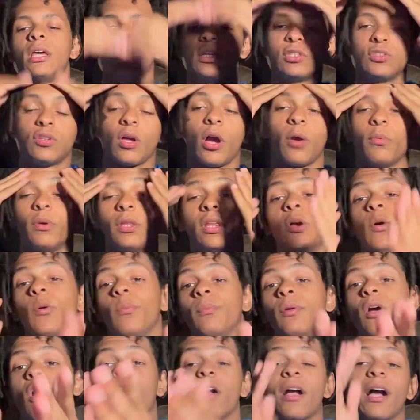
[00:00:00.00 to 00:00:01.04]
So I really
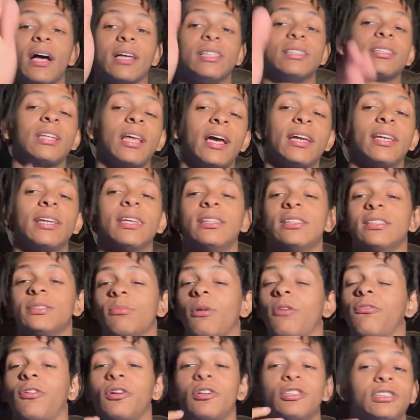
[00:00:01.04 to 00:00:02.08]
hope y'all guys like it. This is
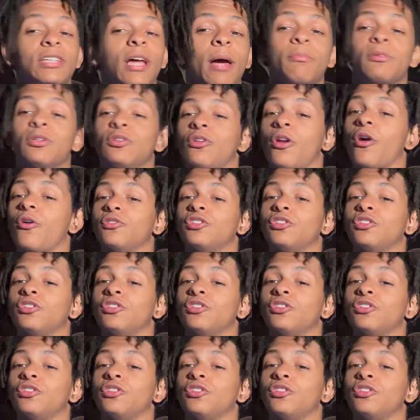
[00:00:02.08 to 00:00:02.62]
my first time, you know,